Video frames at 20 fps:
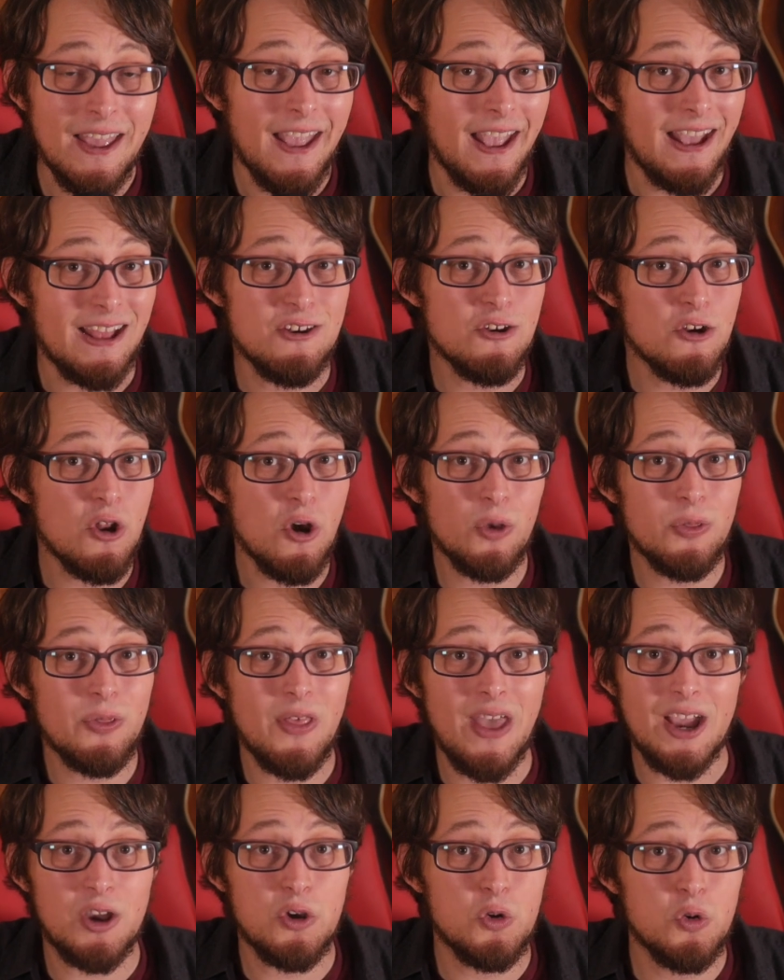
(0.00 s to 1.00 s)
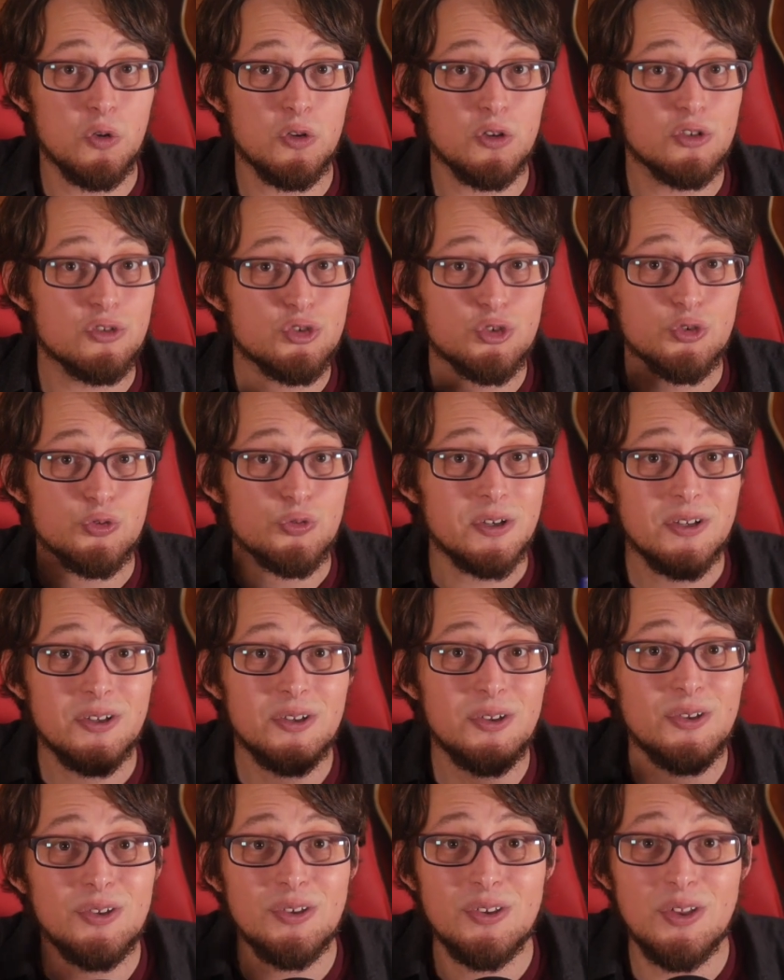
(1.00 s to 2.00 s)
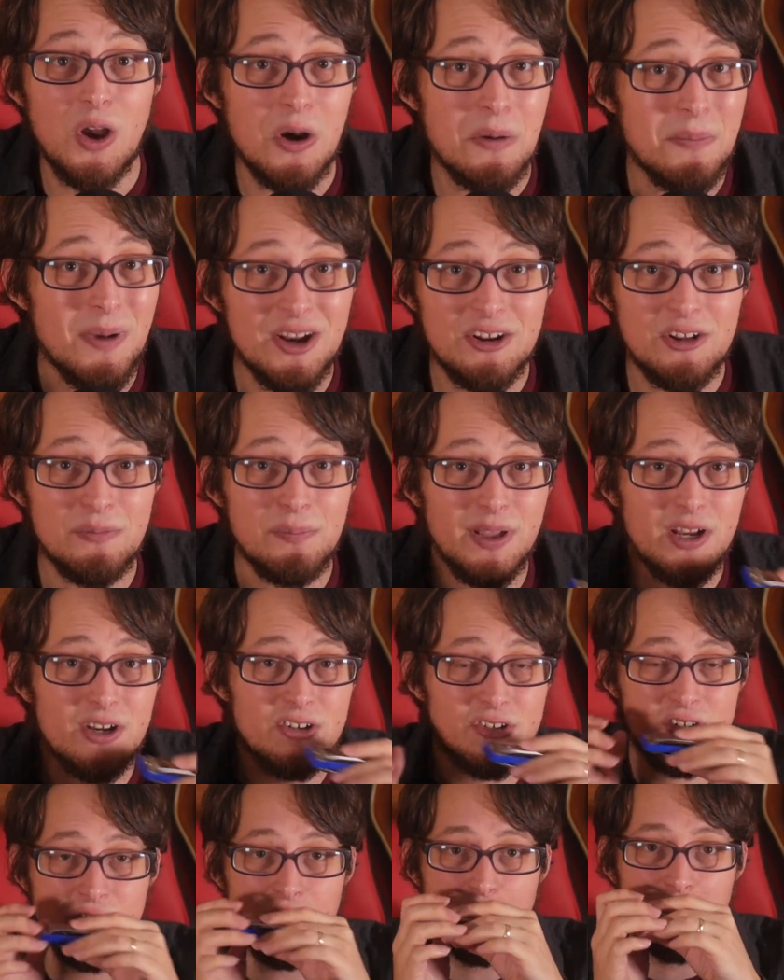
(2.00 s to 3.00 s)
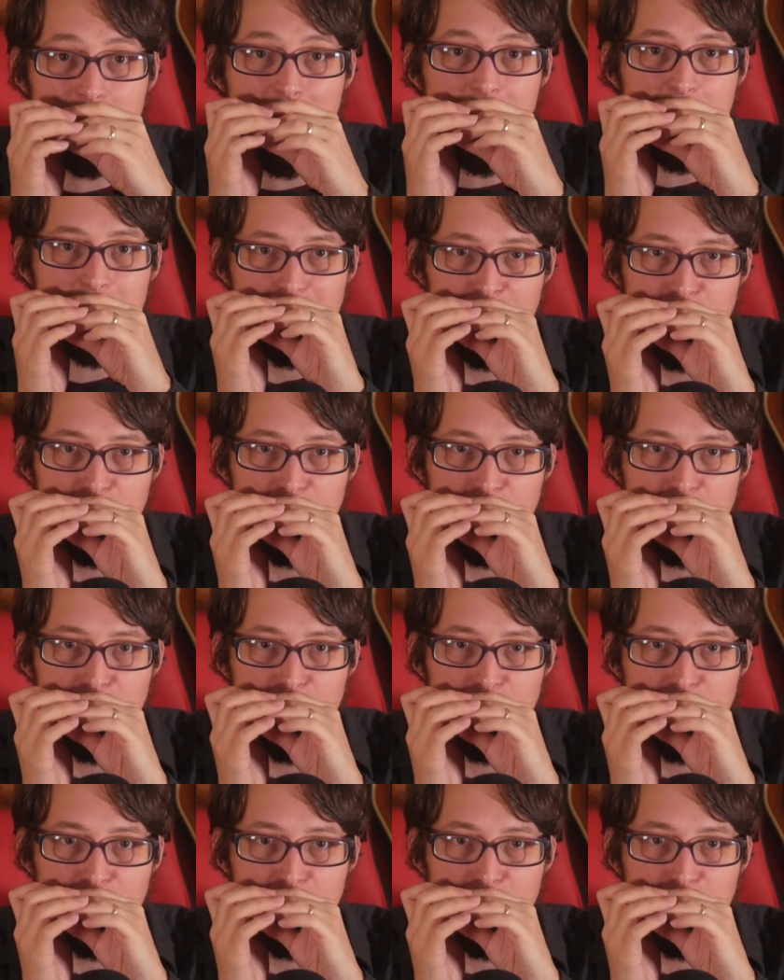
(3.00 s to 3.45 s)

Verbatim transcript: And you know that cool trill harmonica players do? The